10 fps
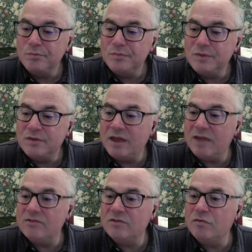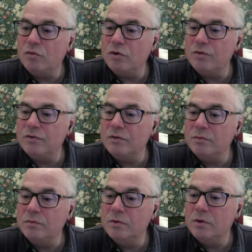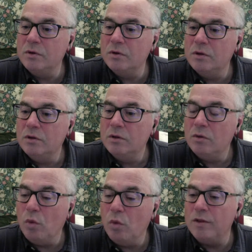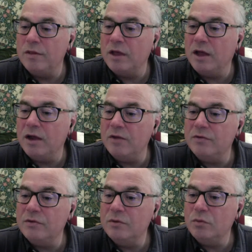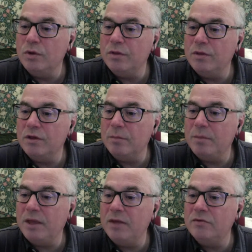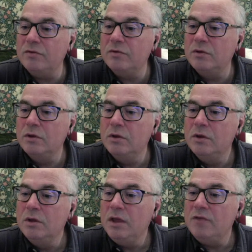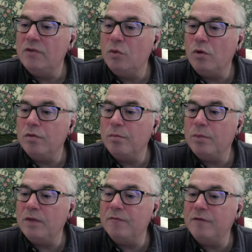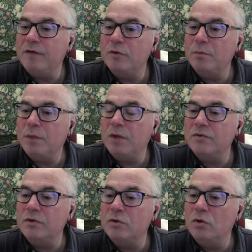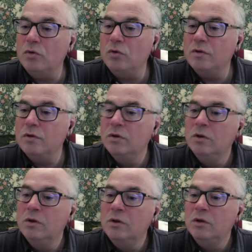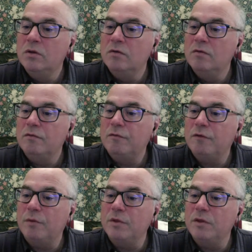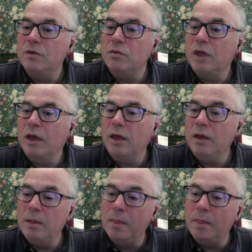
the task force, one of the guys with uh, Pence. Is it worth buying 500 pounds in gold from the UK?